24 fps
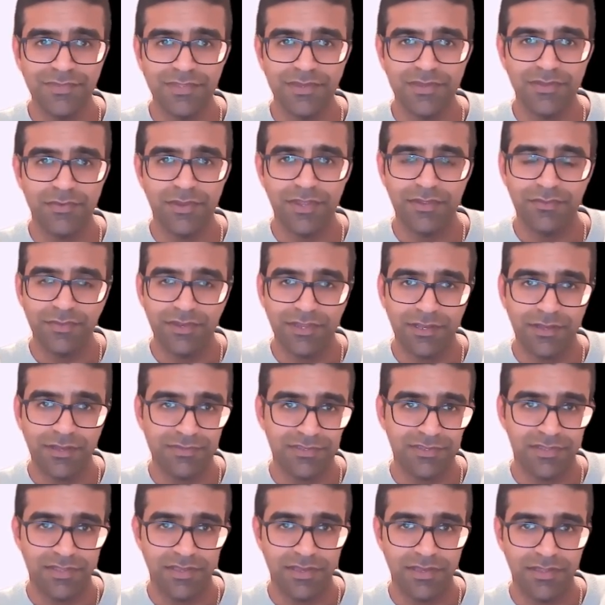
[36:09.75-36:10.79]
right? When it comes
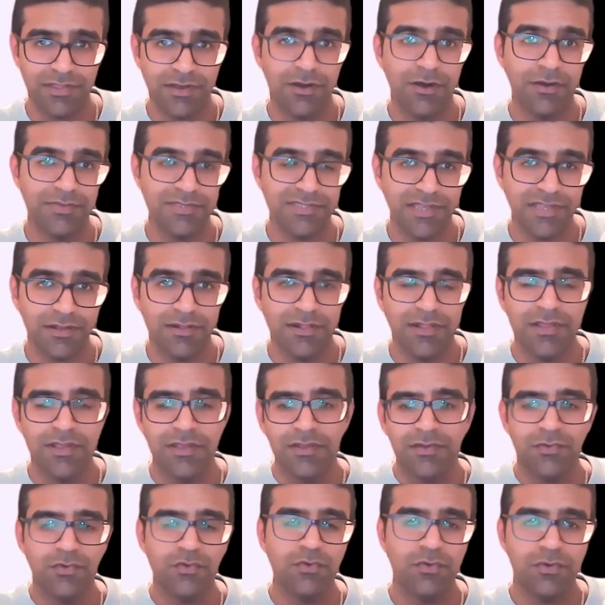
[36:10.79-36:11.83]
to the upsell.
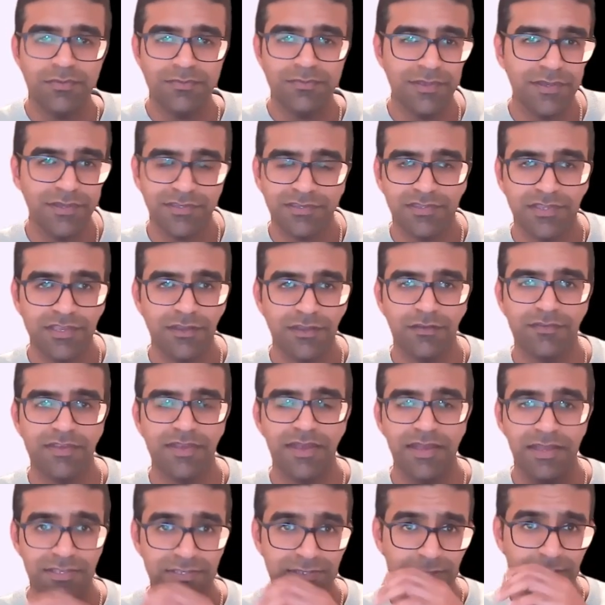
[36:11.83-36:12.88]
Or you could just think of it
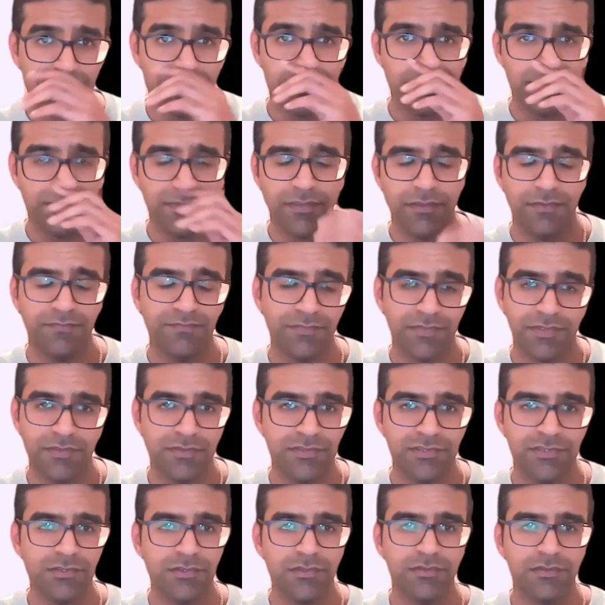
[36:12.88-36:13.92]
as
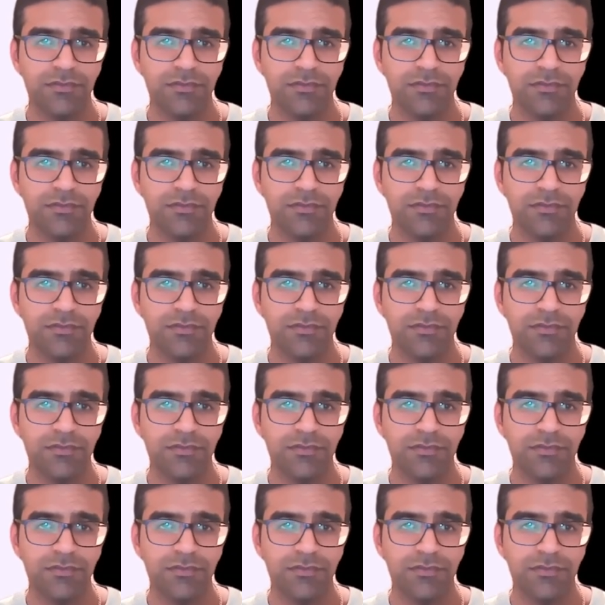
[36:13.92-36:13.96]
2,